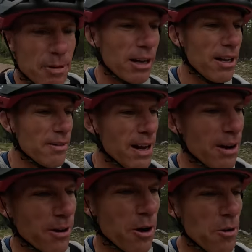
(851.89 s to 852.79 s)
But I love
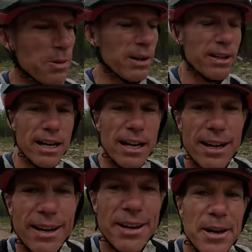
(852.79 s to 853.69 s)
how open and
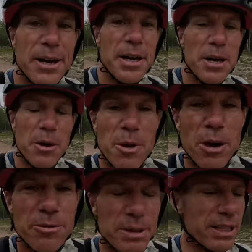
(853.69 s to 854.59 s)

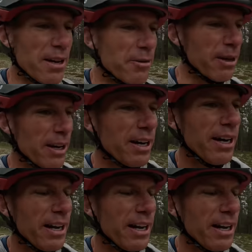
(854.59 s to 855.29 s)
welcoming they were.